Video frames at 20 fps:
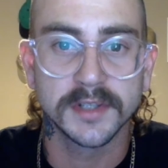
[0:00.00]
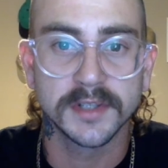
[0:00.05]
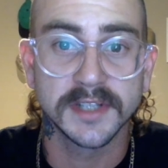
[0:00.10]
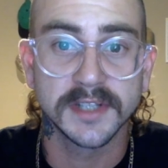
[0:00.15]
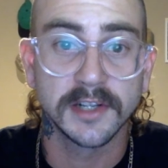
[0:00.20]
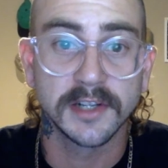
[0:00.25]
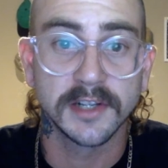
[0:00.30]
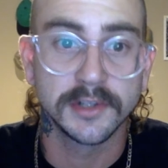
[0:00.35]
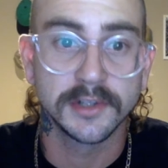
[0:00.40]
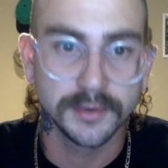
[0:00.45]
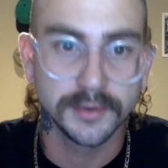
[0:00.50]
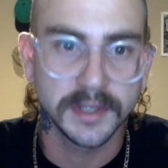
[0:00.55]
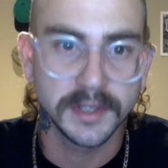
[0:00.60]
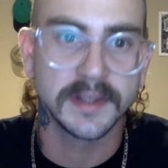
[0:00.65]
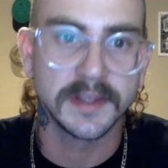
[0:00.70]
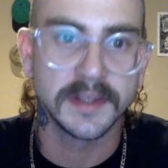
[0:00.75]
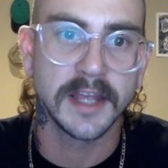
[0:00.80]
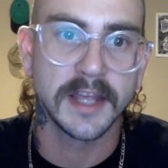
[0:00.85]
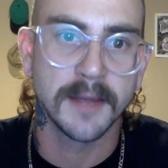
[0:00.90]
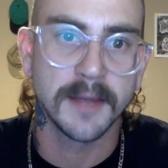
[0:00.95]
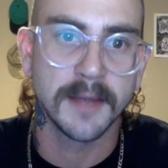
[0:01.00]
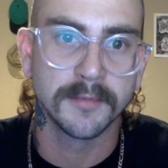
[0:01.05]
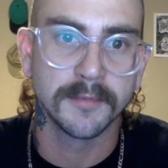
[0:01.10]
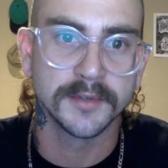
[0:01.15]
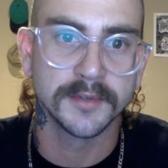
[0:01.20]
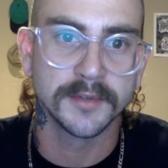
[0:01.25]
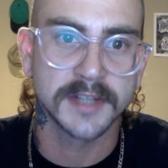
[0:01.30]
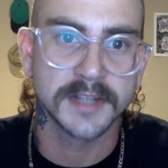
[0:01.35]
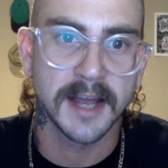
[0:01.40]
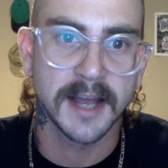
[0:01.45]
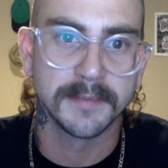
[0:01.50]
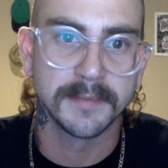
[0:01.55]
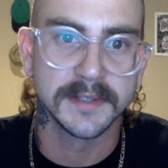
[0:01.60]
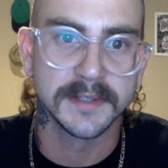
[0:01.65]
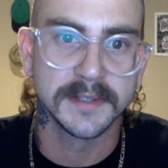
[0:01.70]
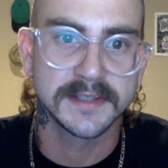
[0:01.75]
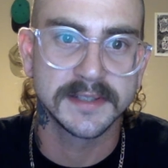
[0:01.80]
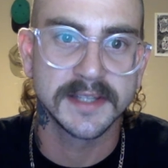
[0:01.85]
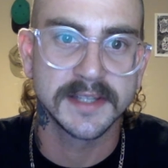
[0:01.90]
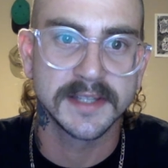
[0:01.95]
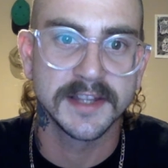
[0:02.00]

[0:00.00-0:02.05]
including the Emerald Tablets,